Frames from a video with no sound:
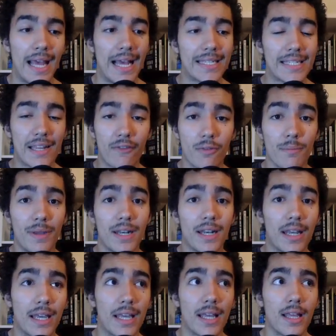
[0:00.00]
Has never
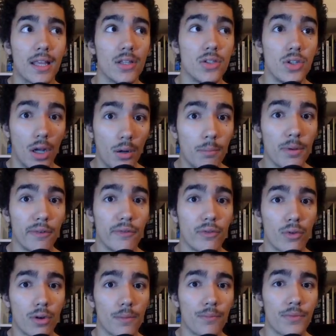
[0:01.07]
been done
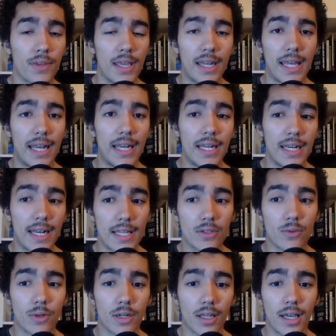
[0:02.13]
before in any
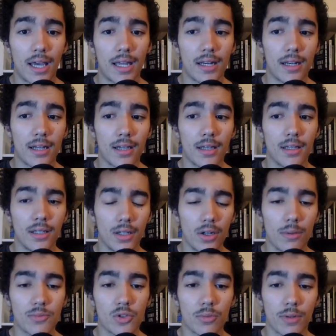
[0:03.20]
network, and
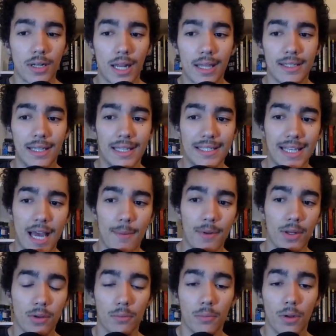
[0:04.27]
I'm super glad it's
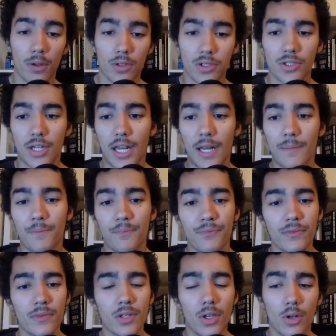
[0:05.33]
happening on PulseChain.
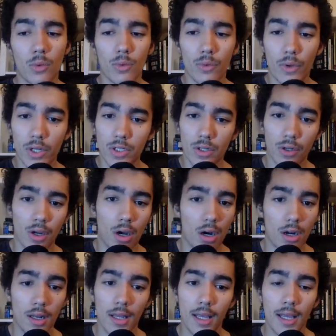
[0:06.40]
With Richard
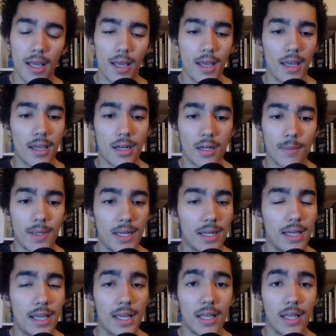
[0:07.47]
Hart, you know what I mean.